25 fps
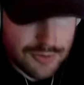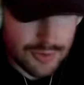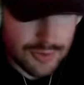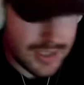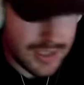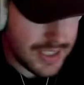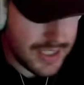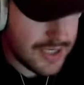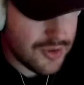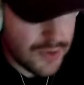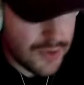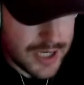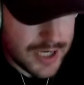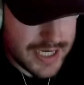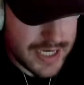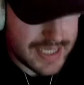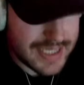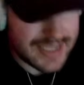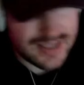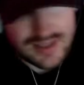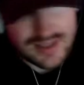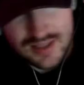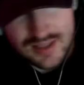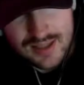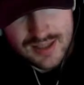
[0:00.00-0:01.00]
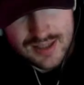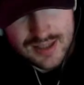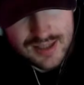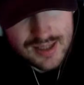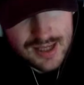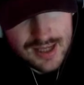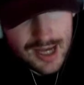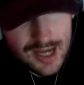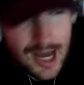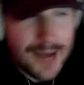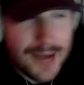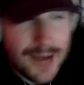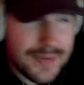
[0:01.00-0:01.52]
quick.
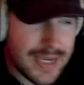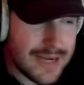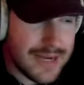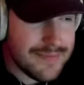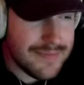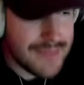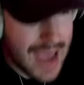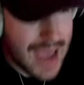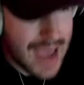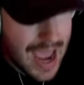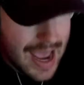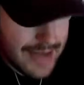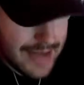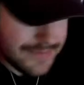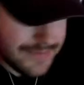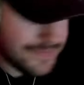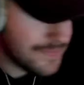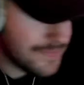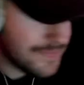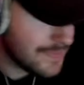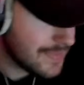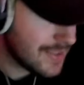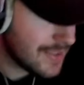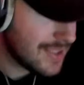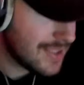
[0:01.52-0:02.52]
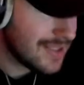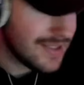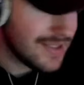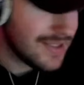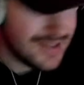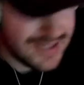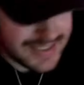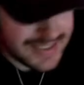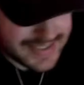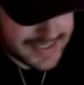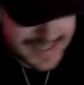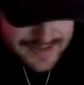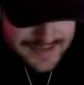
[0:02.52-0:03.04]
I'm getting mad.
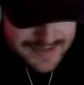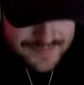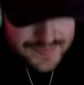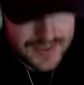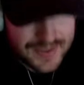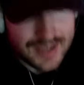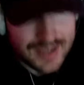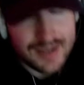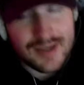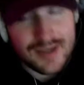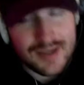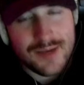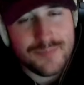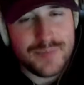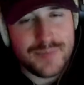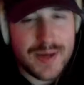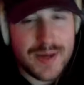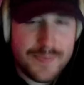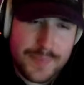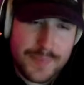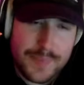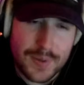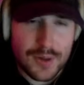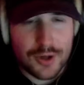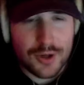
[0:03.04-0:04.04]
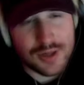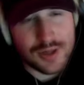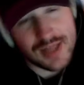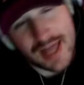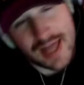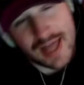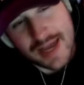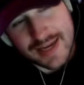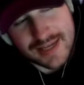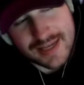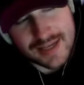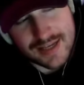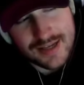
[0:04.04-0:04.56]
Listen, people are
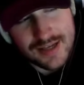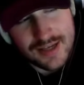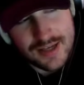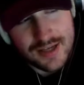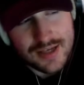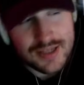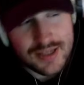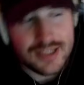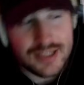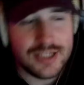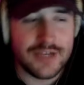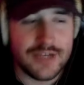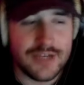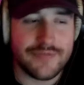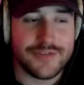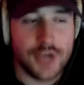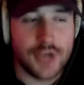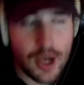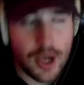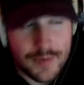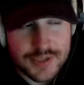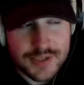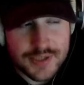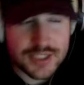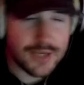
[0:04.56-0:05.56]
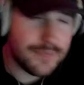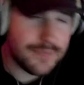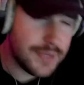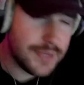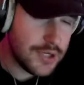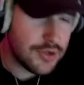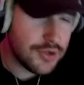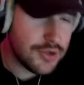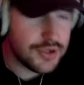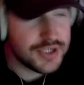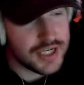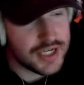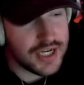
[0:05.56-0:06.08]
like, if Yummy's
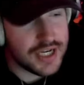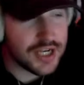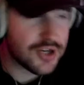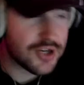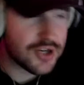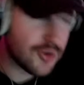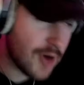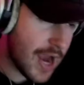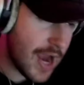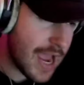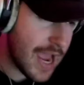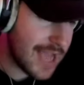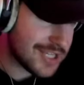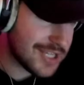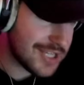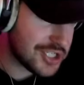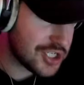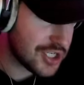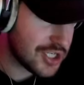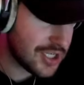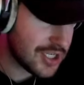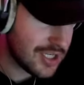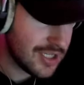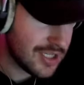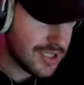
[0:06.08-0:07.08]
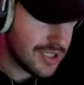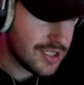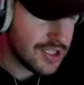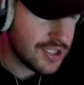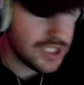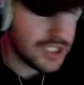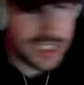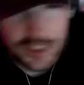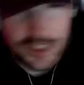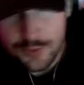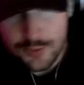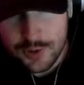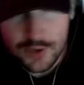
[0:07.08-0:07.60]
computer didn't crash,
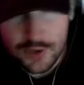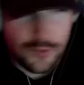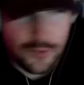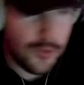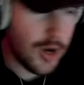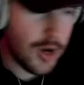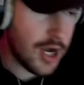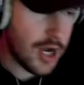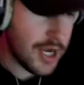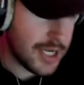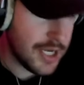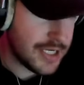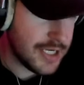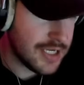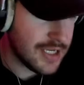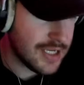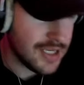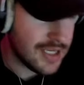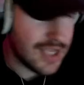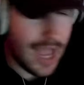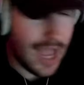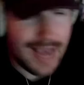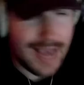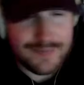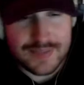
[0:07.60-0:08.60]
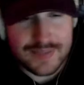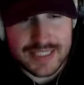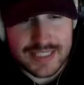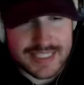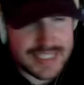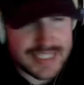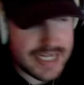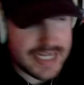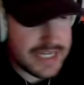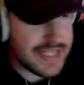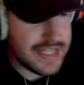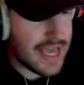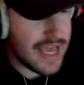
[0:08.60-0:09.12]
he would have won. I've been
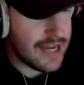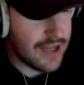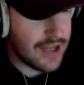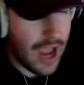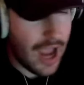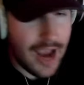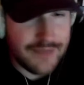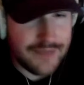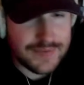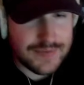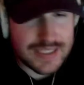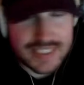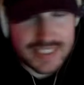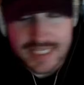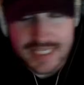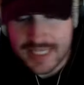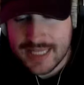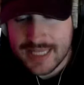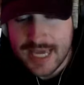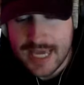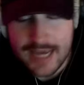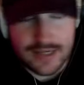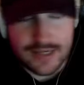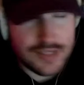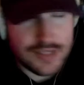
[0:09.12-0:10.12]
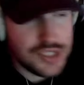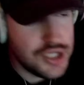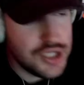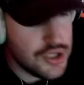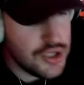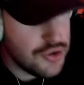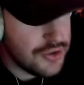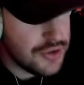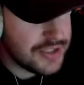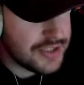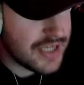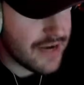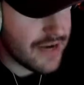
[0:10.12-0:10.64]
seeing that
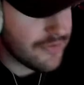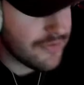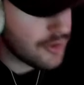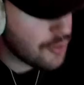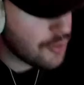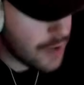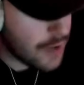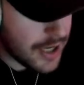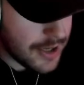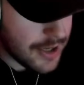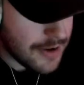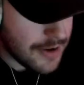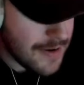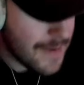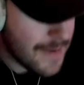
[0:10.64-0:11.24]
news everywhere.